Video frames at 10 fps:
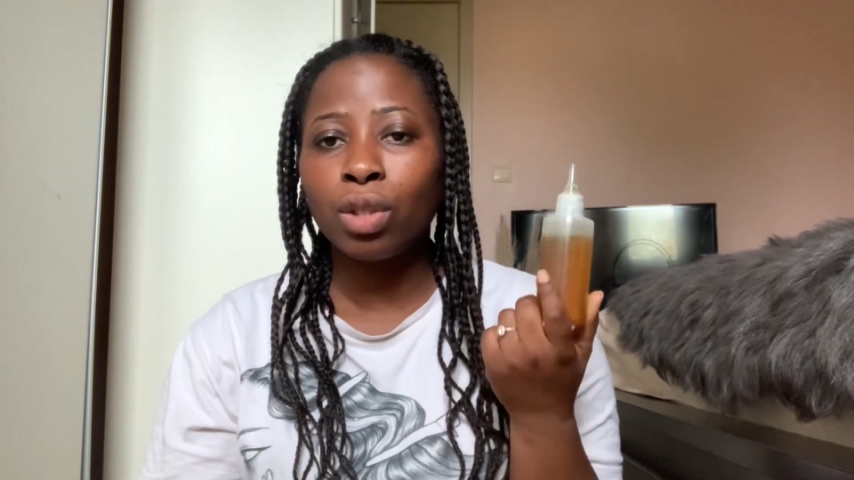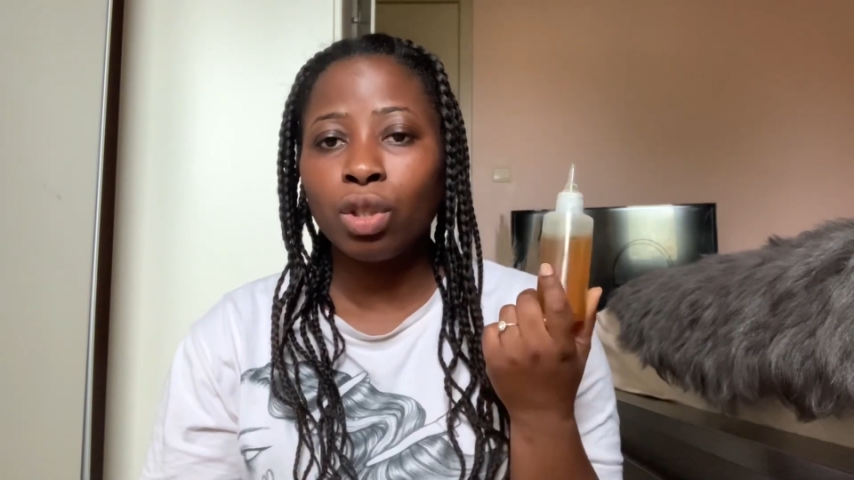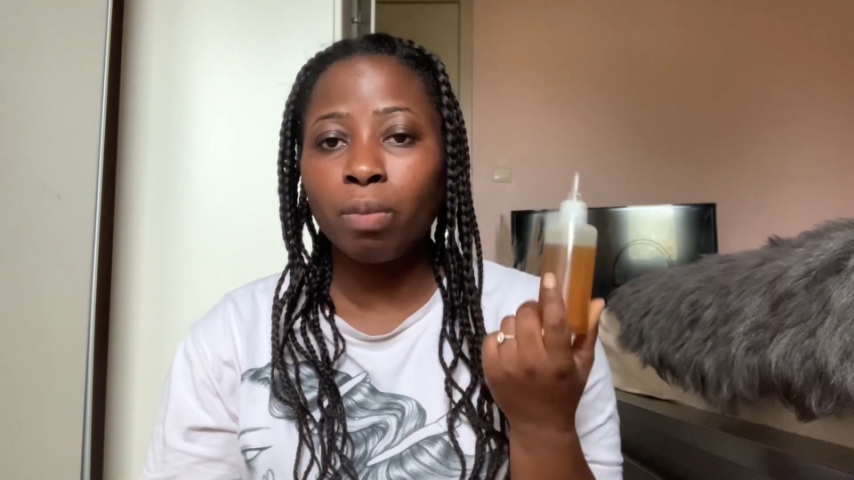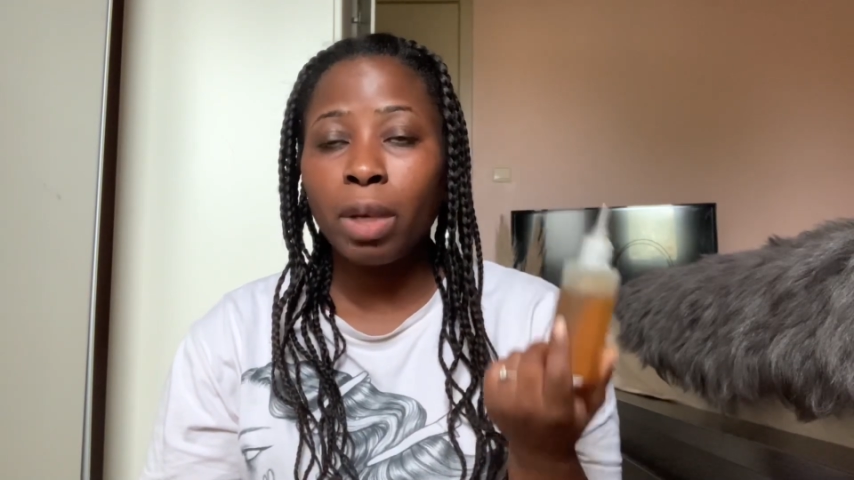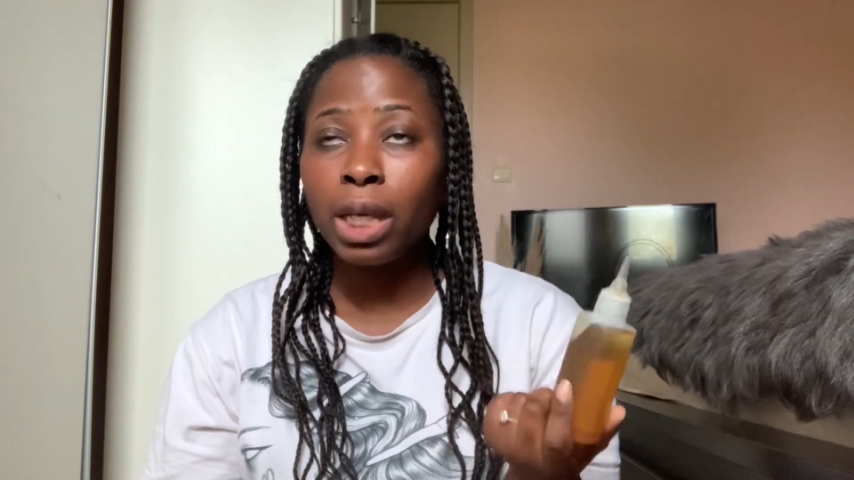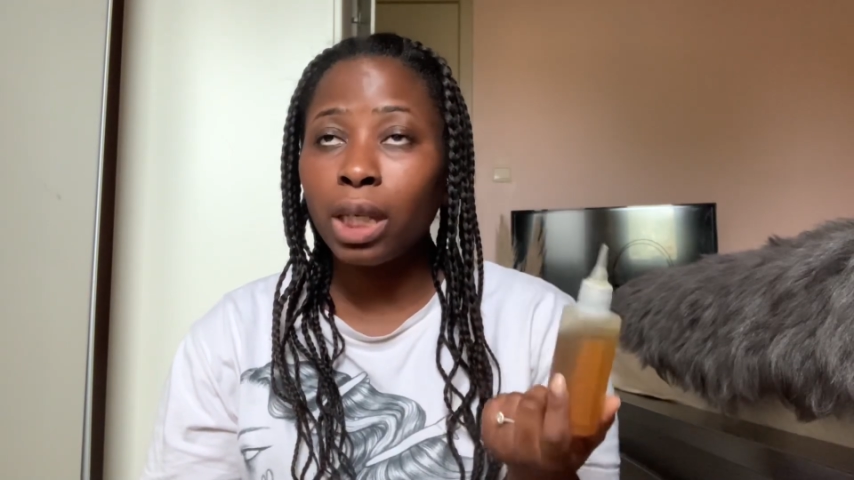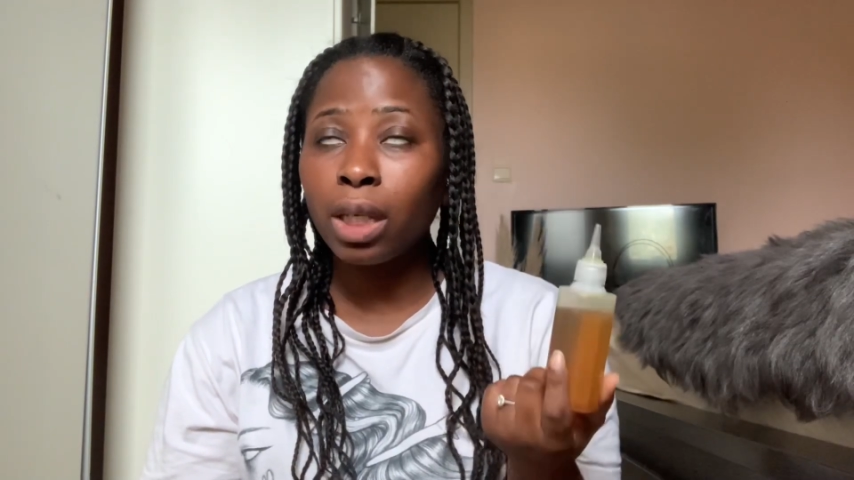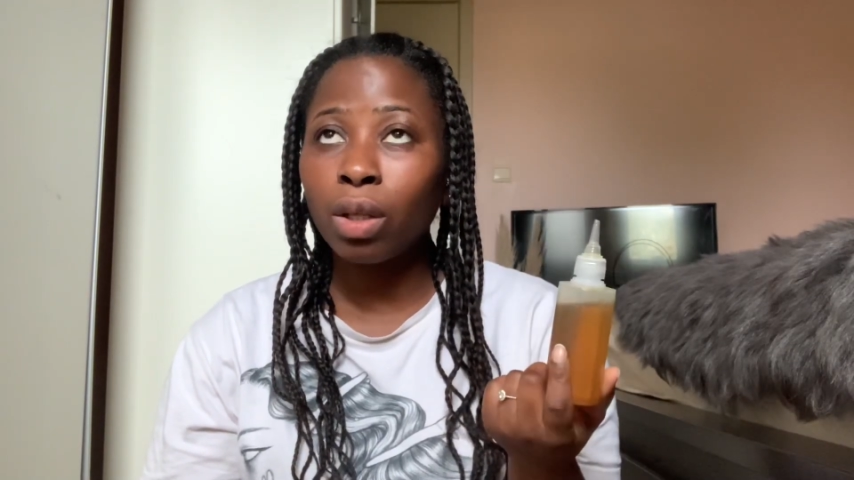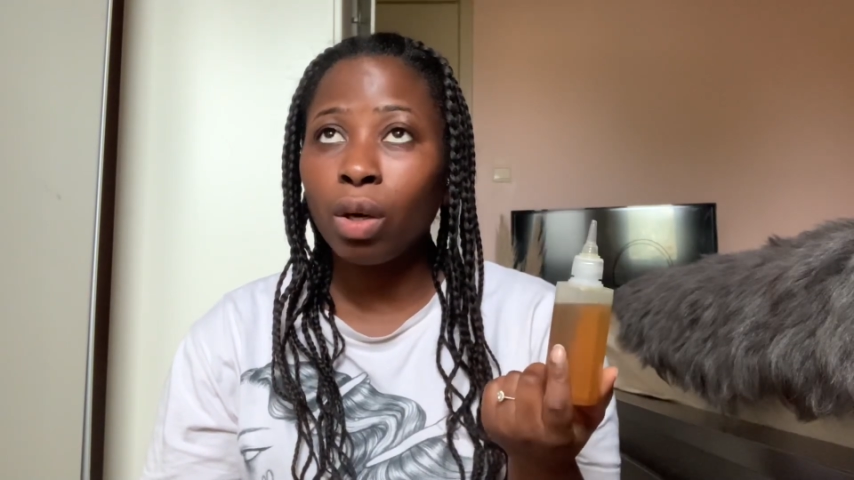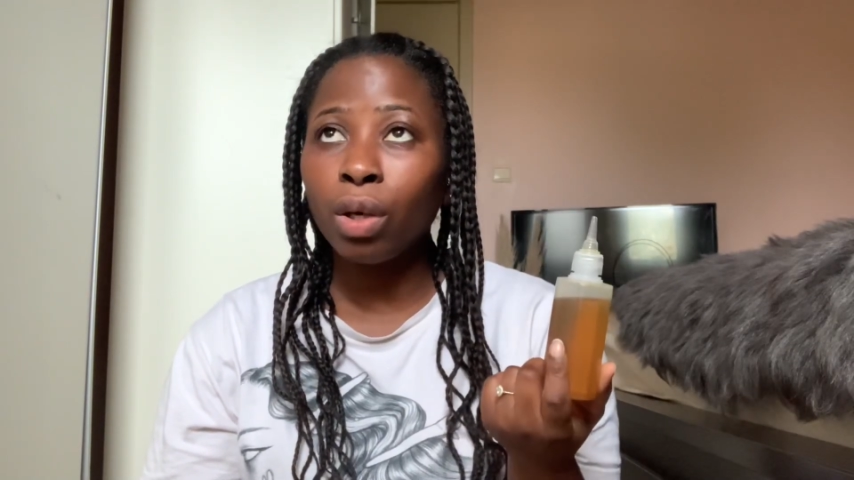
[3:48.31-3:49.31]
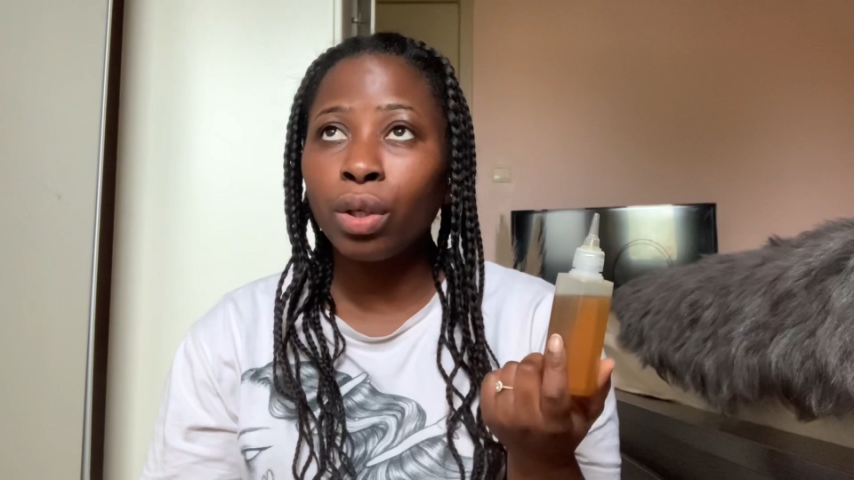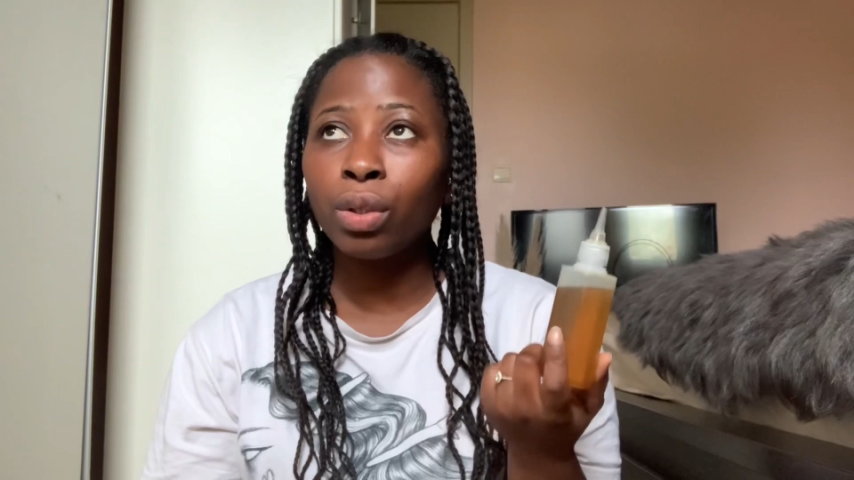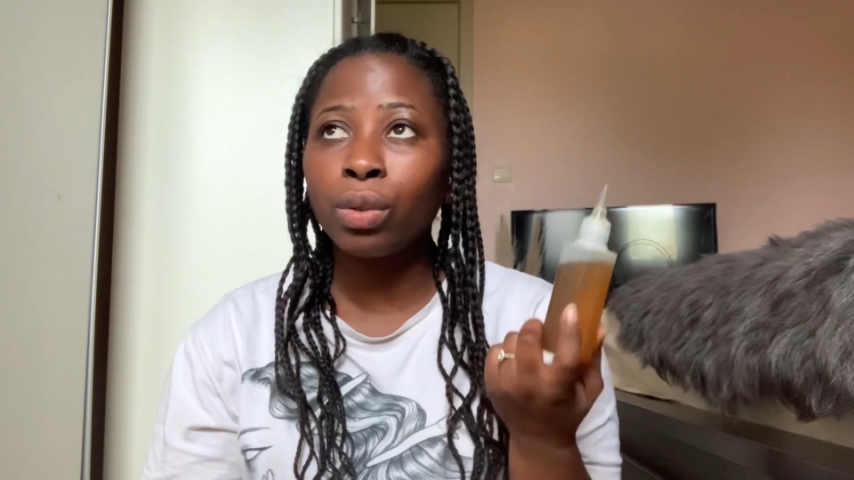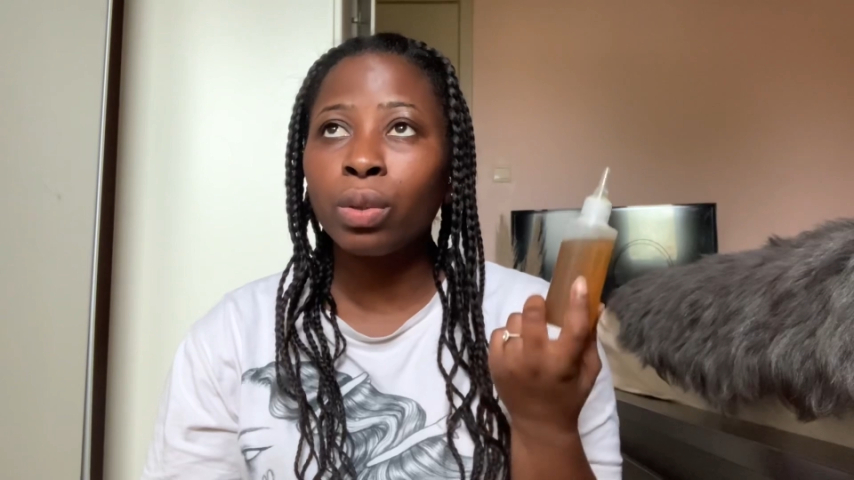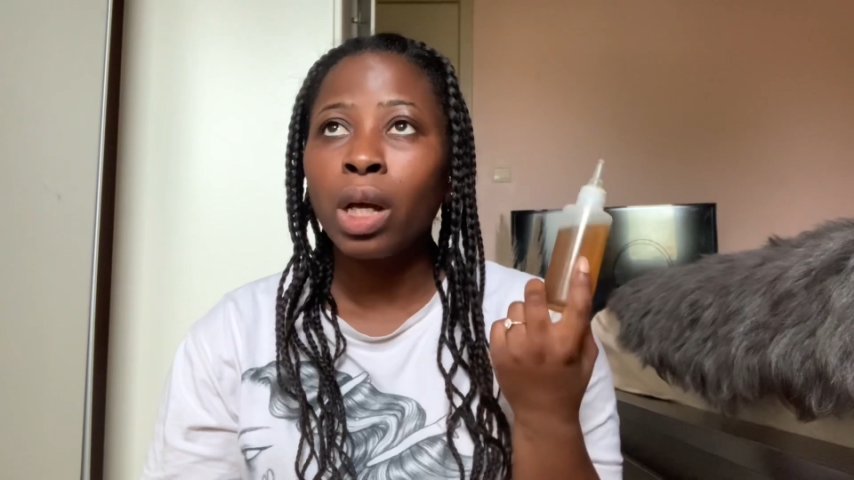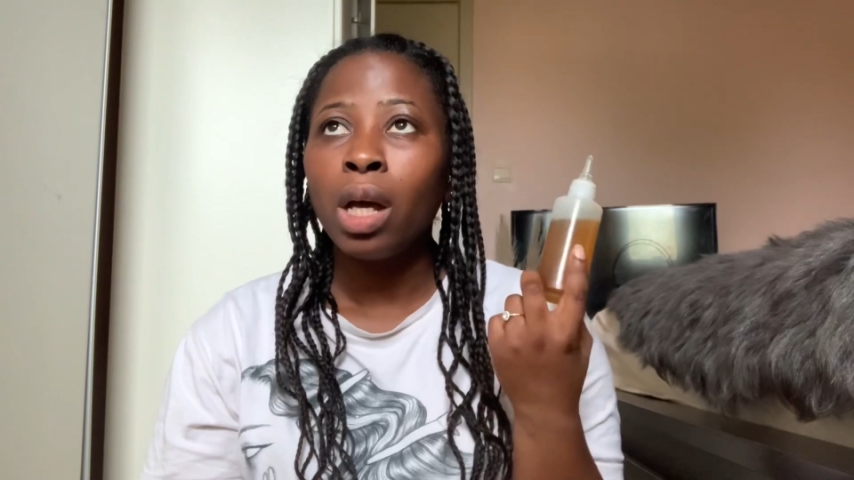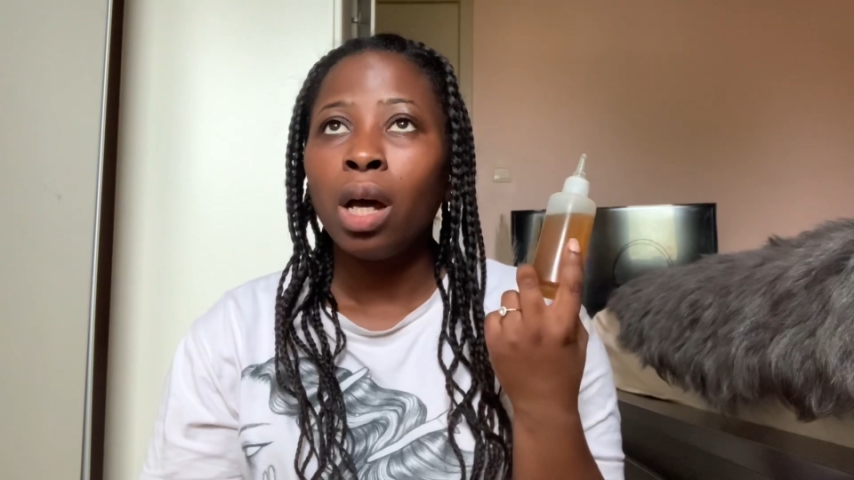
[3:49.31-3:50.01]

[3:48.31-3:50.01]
Jamaican oil,